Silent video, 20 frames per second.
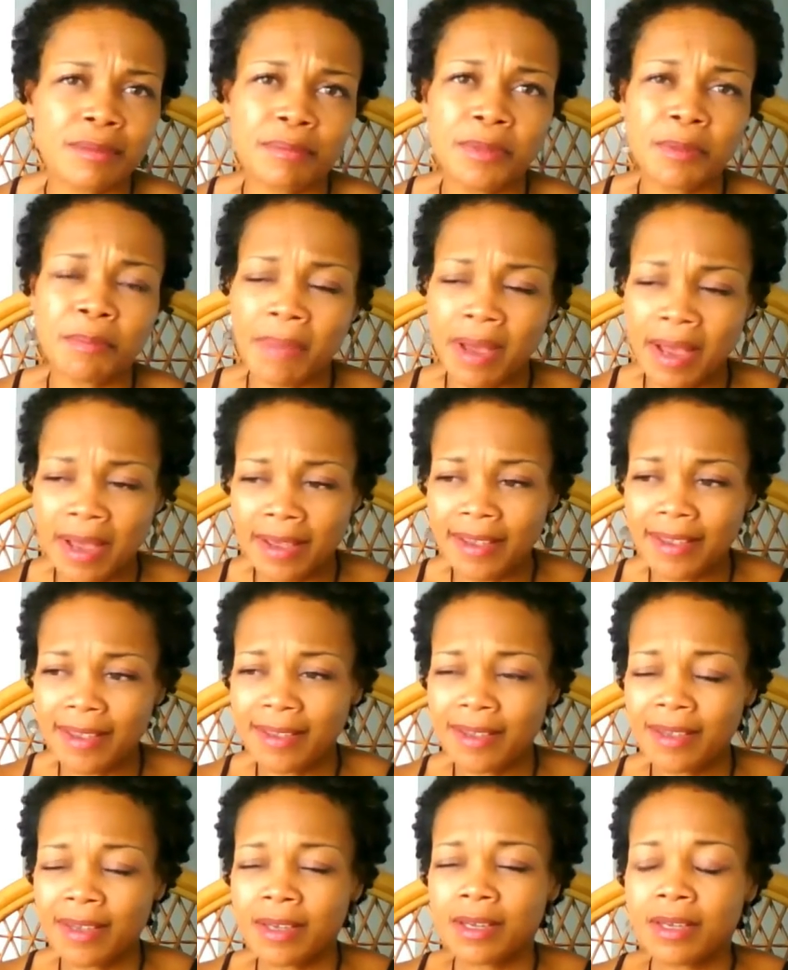So
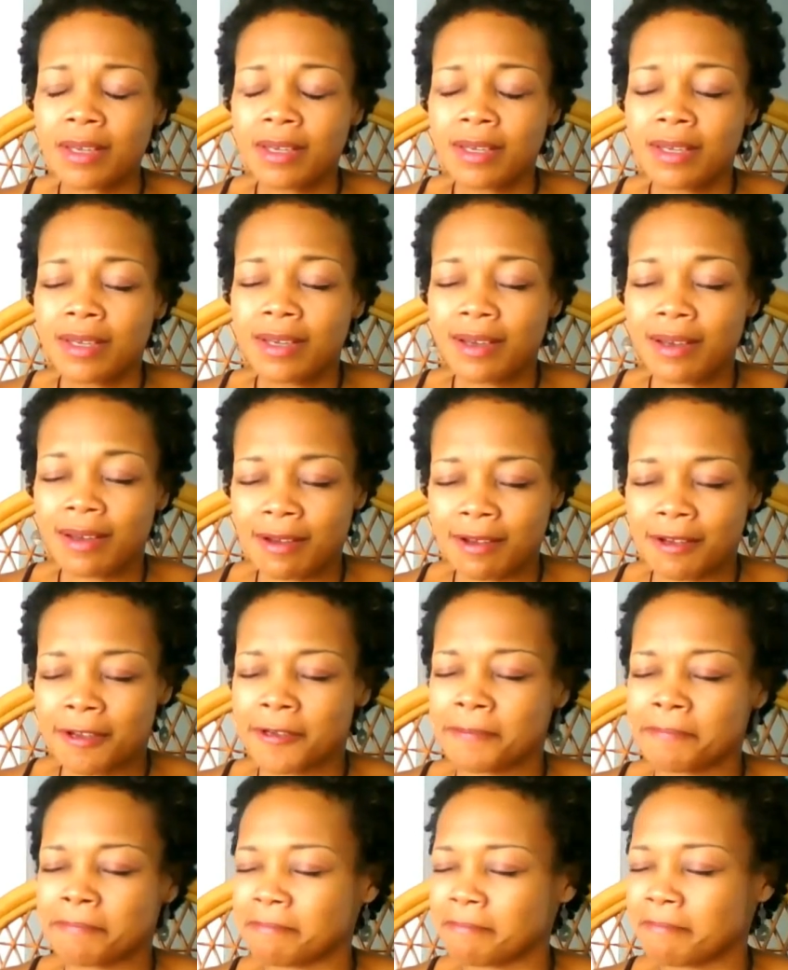here's an example for
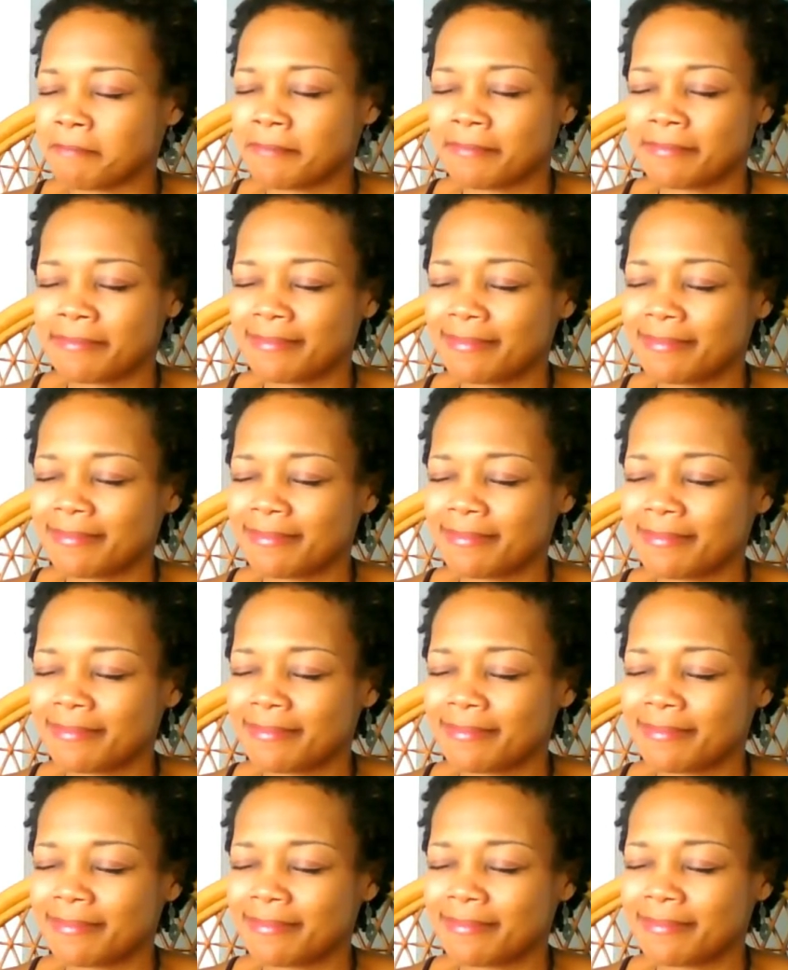you, a story for
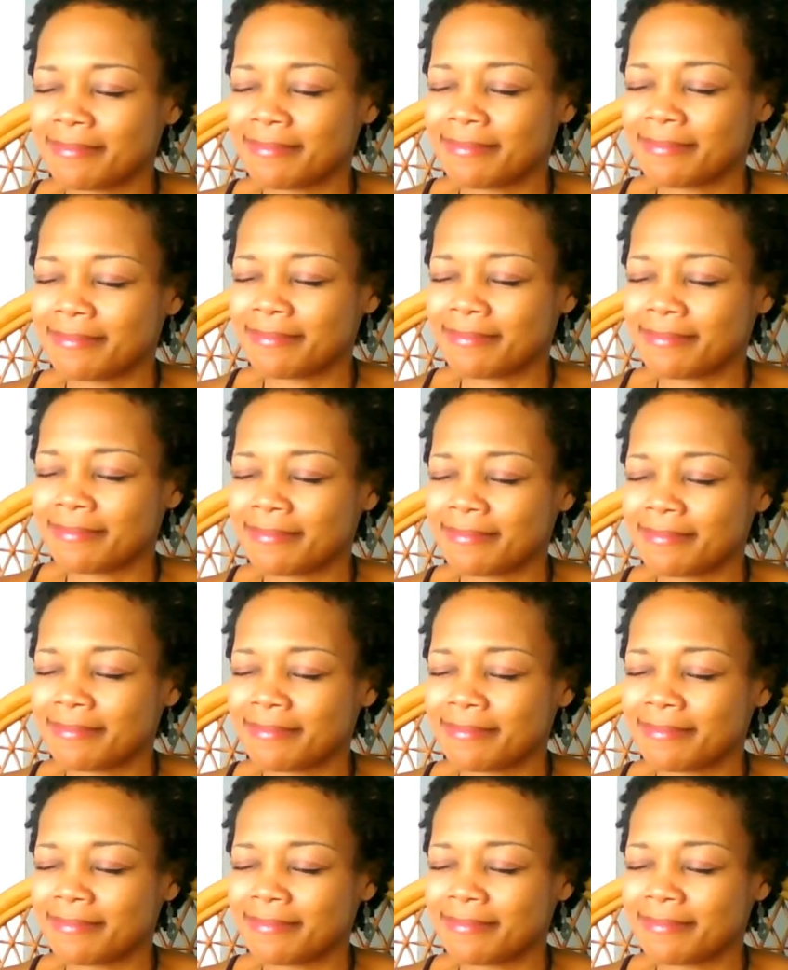you, in person
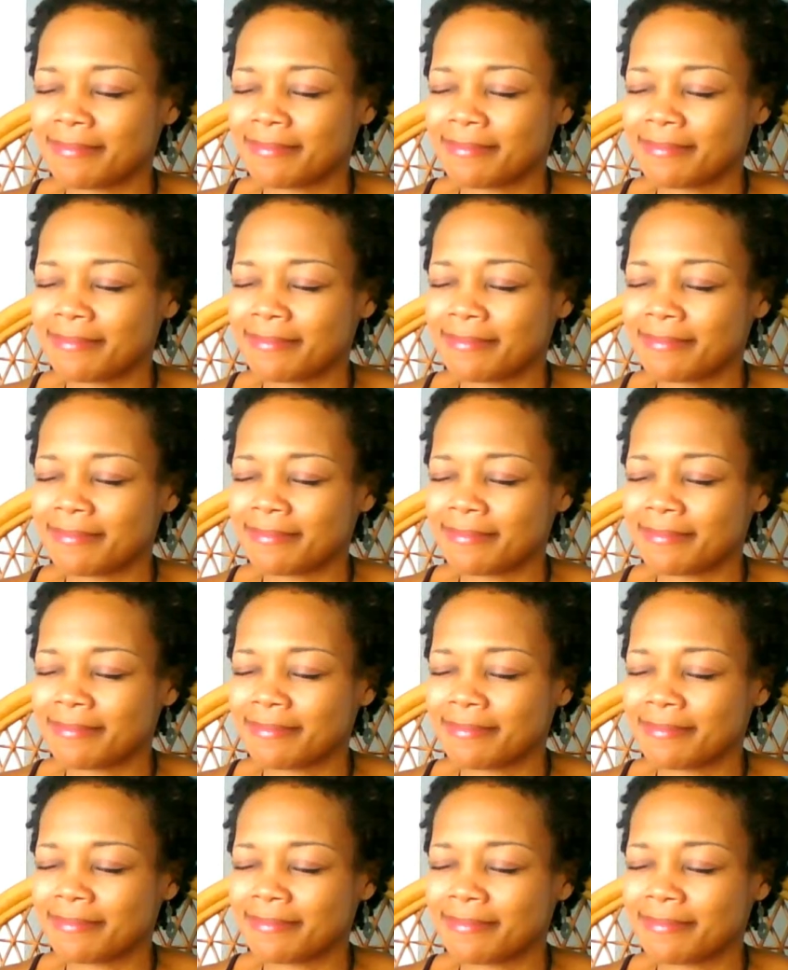yet, but we
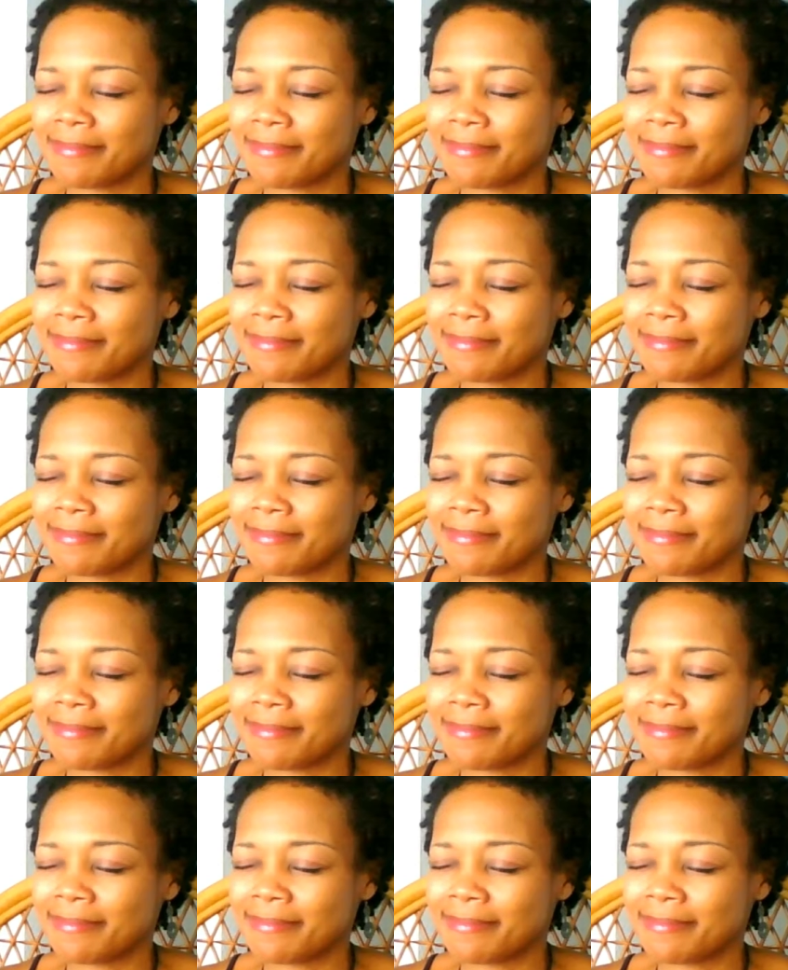are connected,
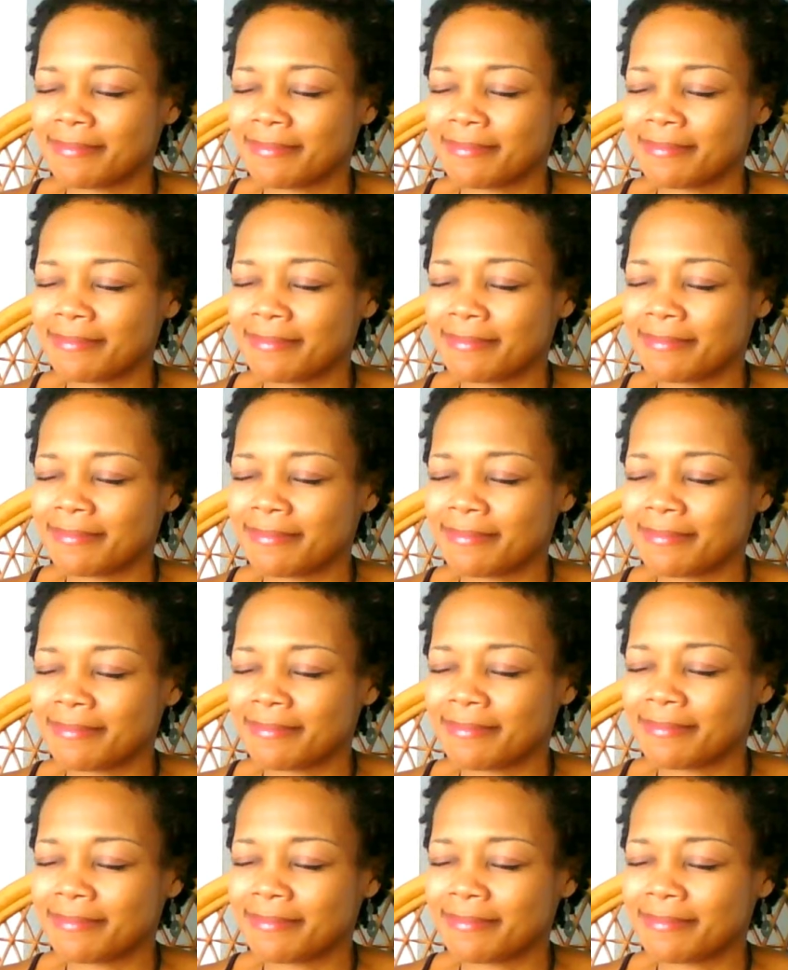um,